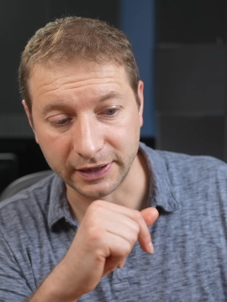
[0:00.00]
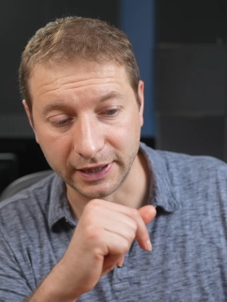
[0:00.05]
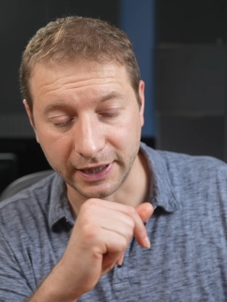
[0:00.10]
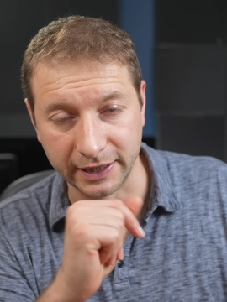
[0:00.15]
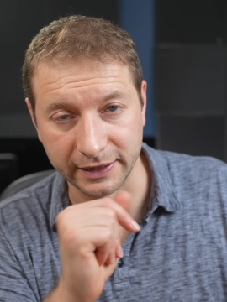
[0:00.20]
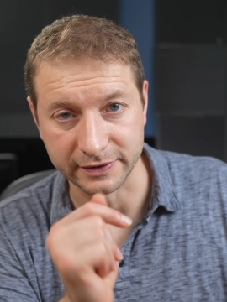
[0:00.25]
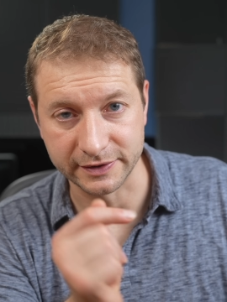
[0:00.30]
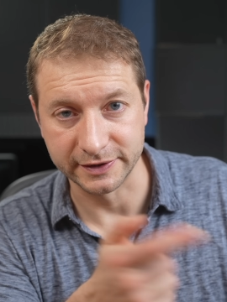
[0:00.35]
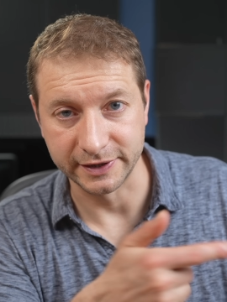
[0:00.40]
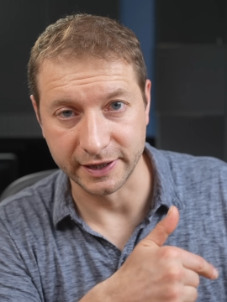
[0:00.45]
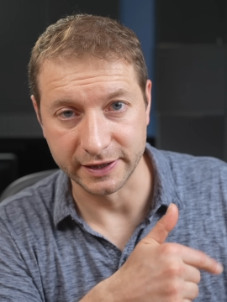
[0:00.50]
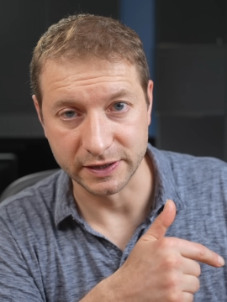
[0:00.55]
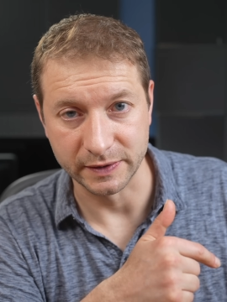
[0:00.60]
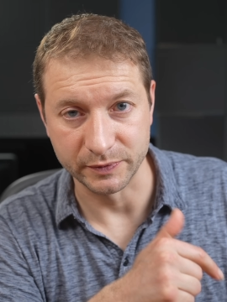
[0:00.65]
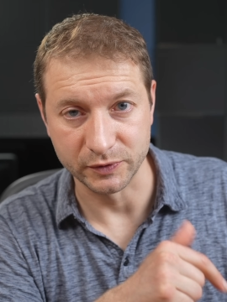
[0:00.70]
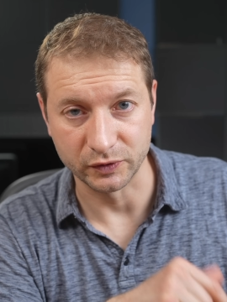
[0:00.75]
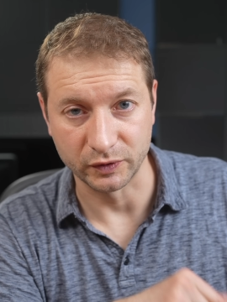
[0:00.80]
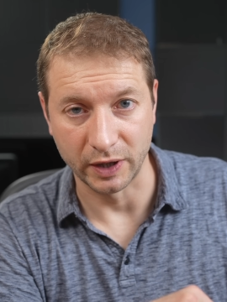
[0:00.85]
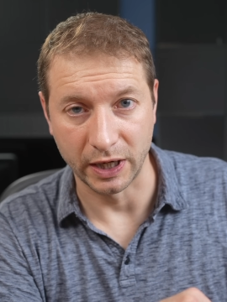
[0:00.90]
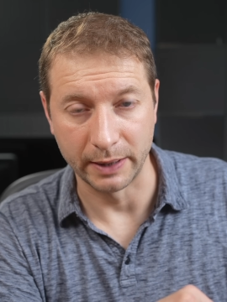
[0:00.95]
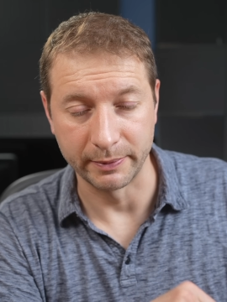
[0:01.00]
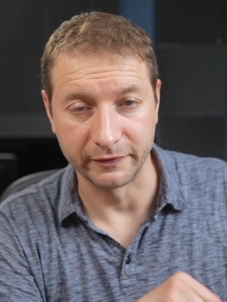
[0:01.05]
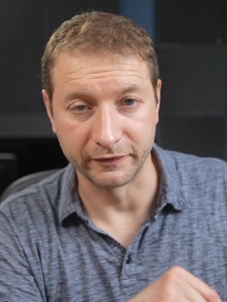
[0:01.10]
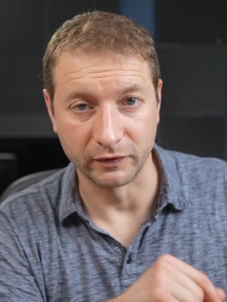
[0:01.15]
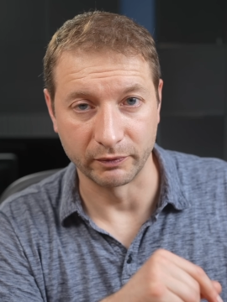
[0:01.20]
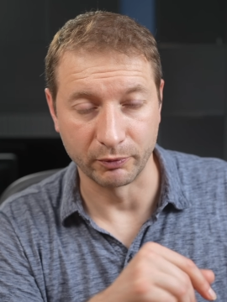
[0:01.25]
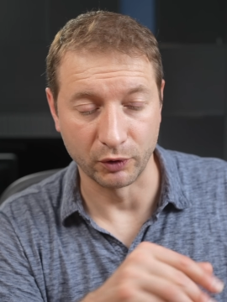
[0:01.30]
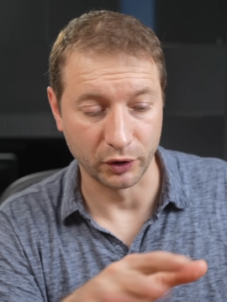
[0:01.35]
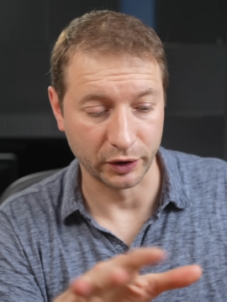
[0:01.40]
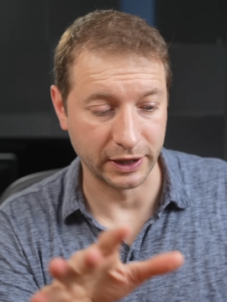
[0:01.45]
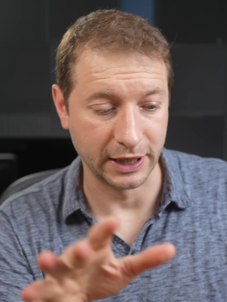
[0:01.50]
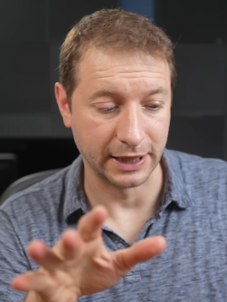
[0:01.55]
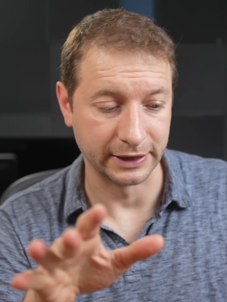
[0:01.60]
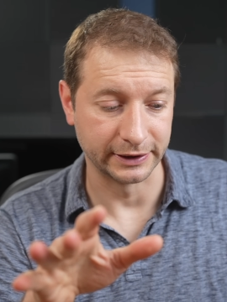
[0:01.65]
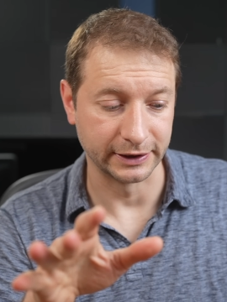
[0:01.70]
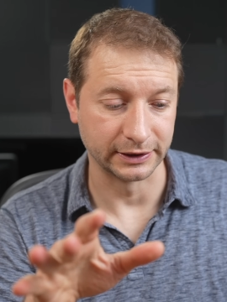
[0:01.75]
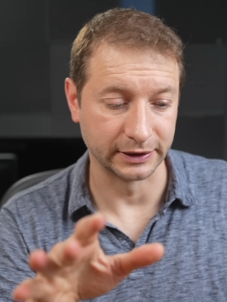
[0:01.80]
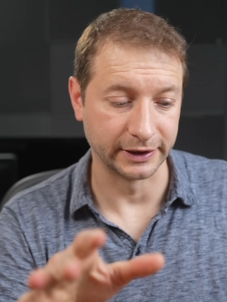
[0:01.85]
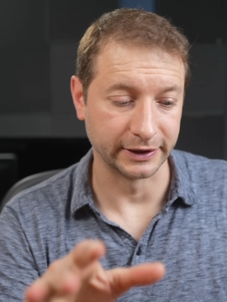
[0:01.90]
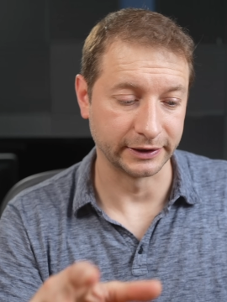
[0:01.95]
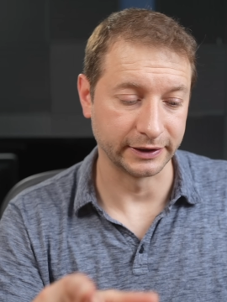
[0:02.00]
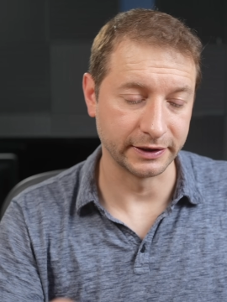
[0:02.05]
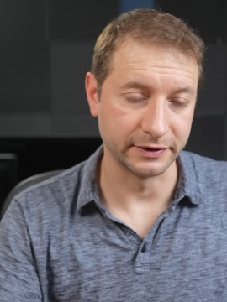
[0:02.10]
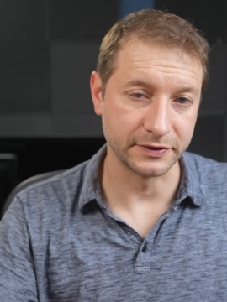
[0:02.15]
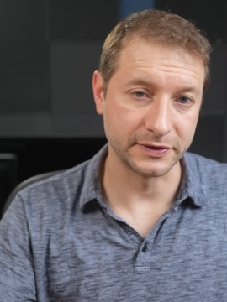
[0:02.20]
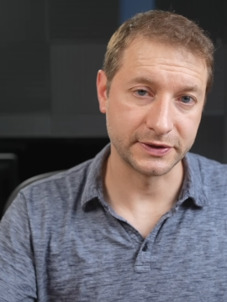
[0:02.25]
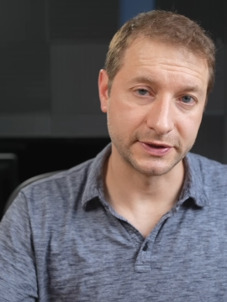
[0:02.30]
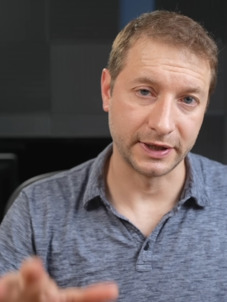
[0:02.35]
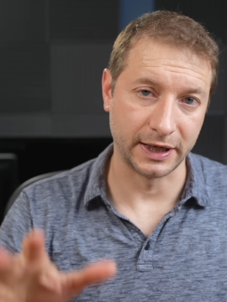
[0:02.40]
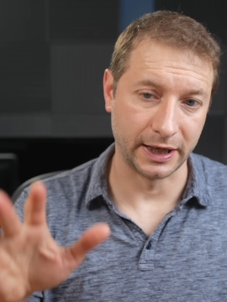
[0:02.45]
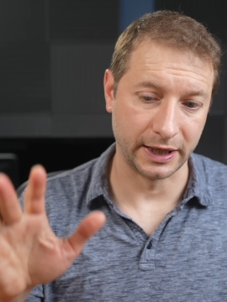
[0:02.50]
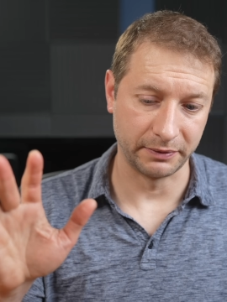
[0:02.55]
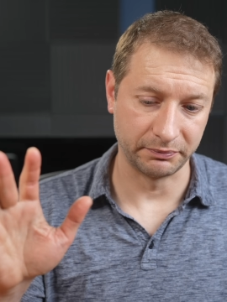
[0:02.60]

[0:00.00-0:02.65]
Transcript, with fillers: and stay subscribed for more content like this. I